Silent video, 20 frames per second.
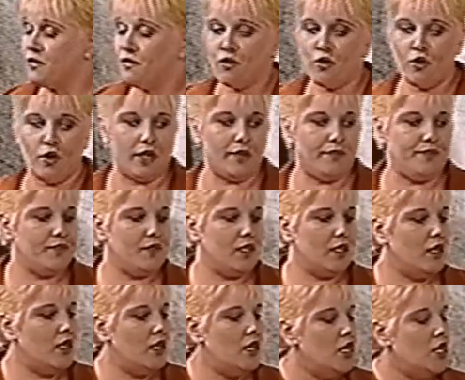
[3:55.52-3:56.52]
for it.
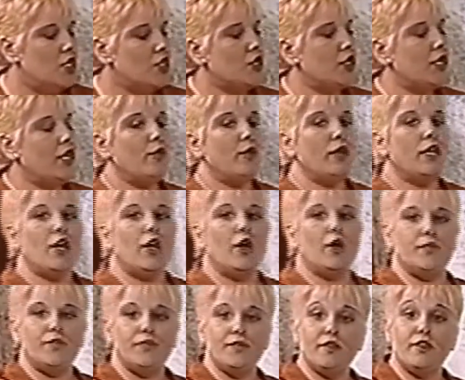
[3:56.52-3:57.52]
So here we
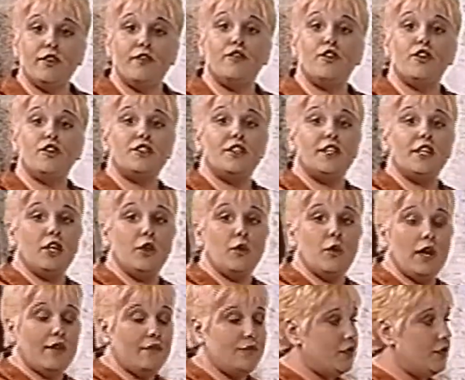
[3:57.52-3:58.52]
go. The first thing you
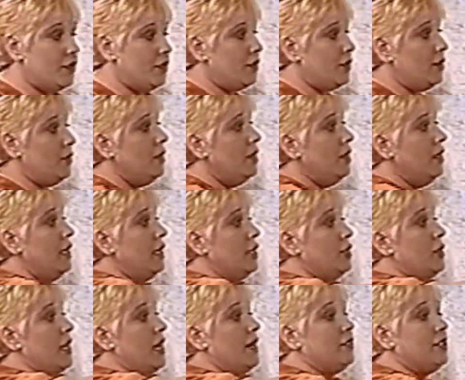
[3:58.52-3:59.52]
have to do
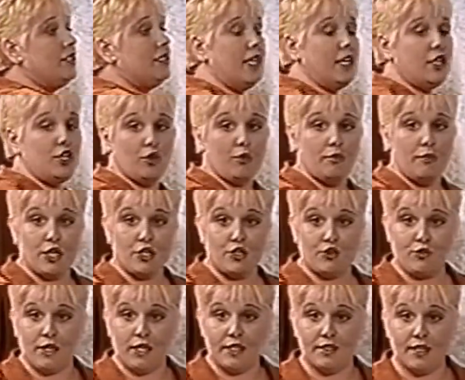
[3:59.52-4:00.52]
is you have to take your
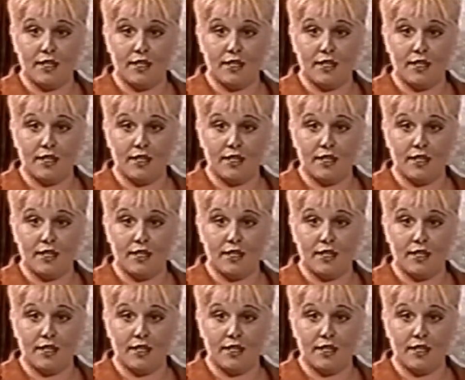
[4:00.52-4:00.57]
measuring